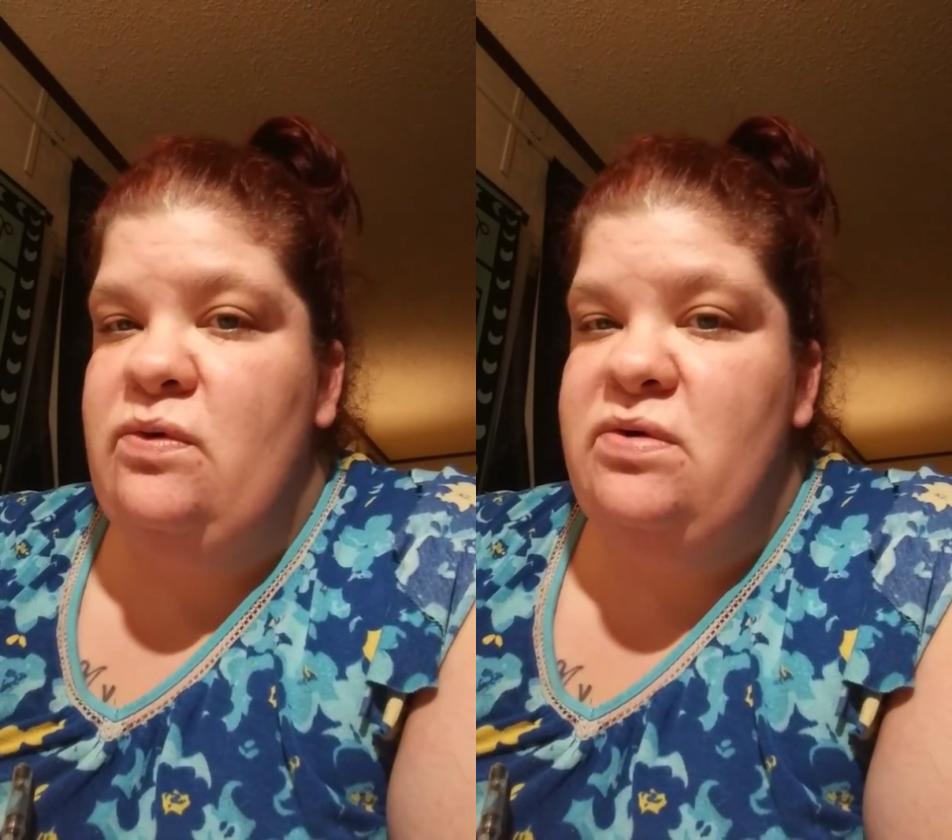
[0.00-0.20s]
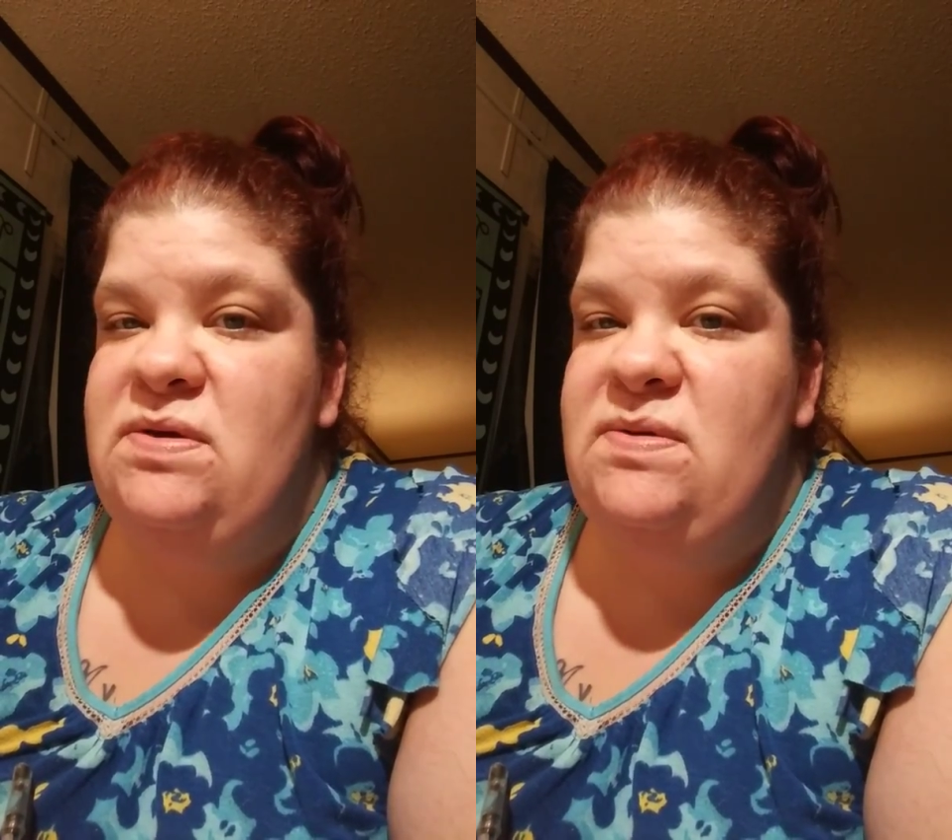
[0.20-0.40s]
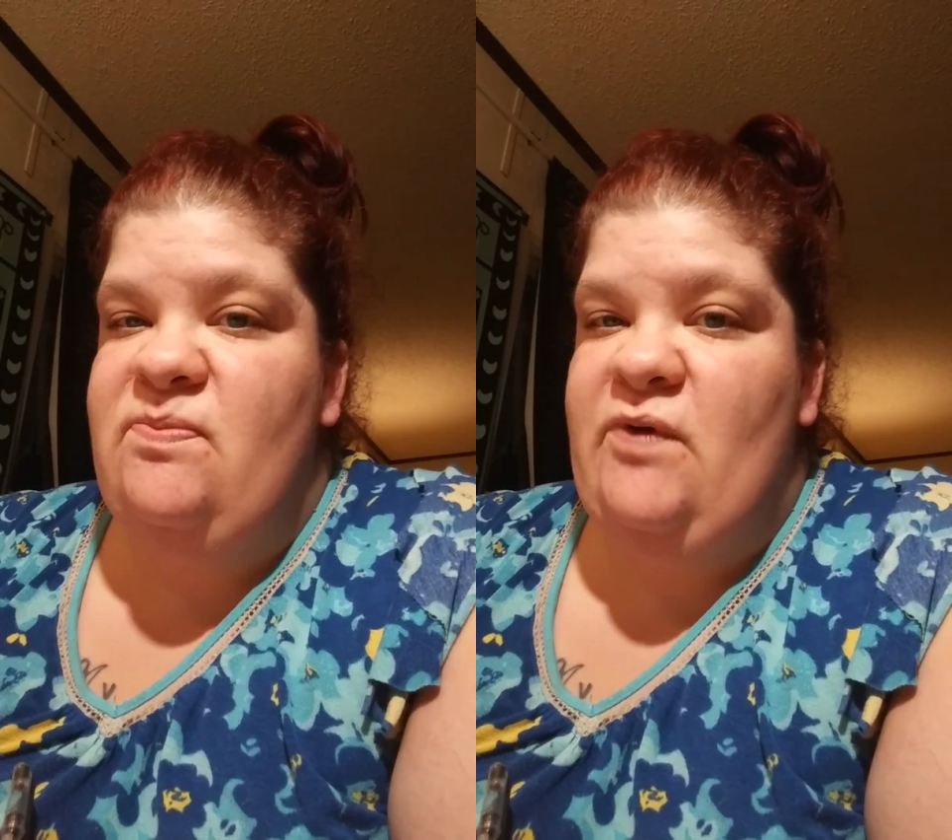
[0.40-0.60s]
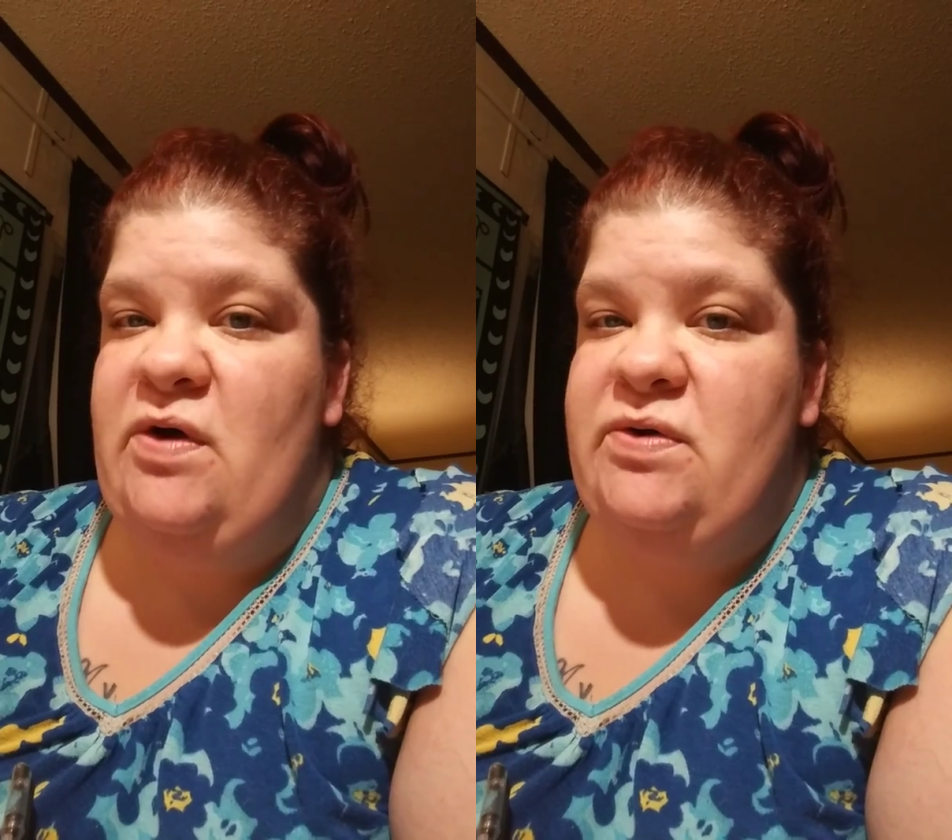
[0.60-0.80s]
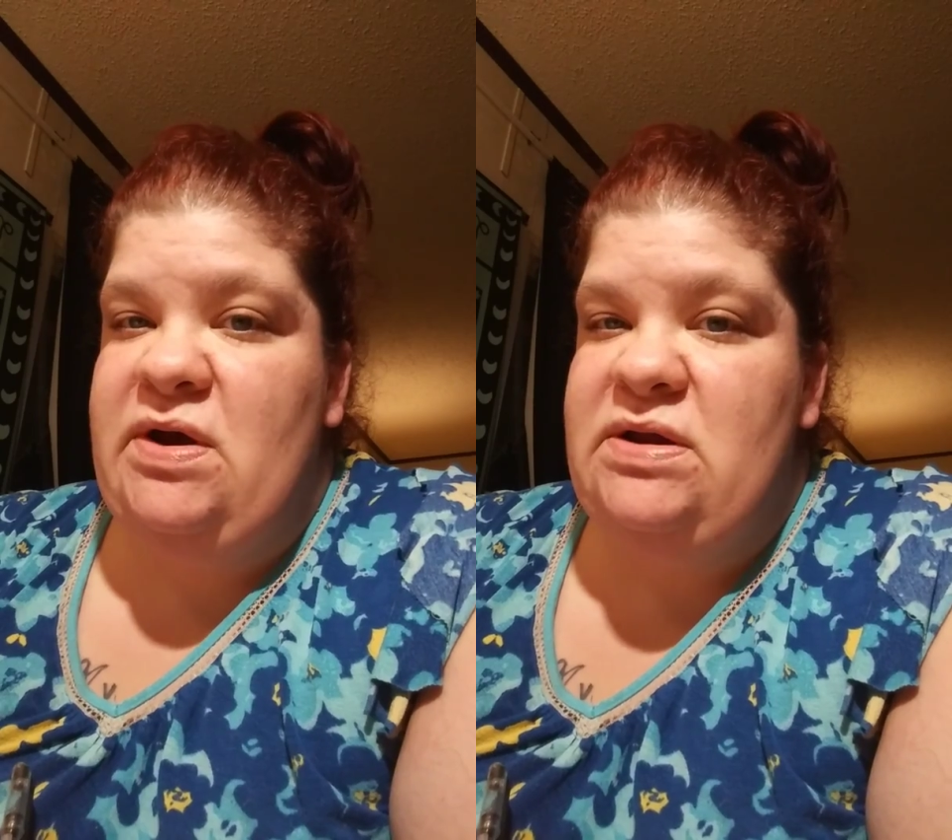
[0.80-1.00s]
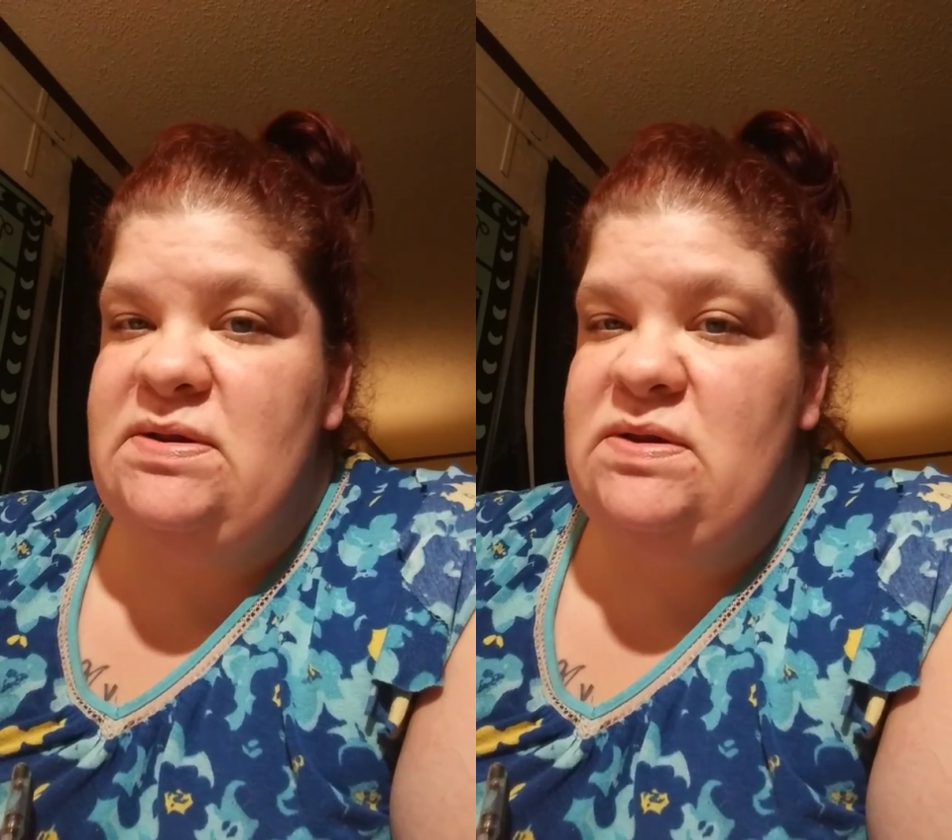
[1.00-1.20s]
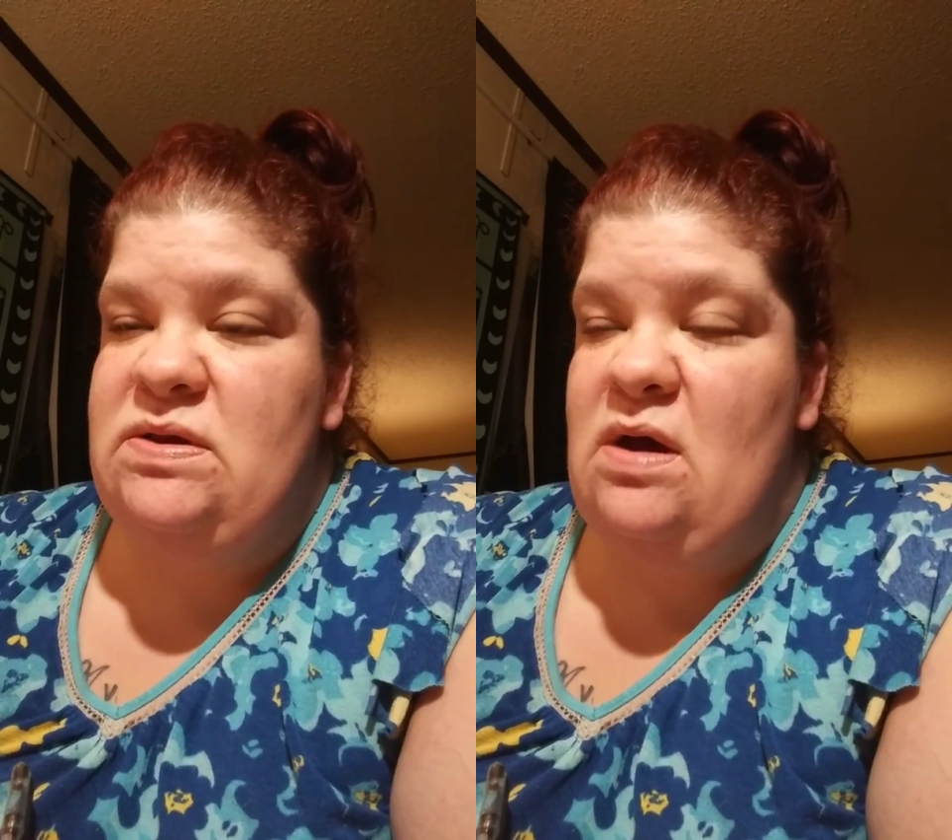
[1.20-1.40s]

crisp fall nights.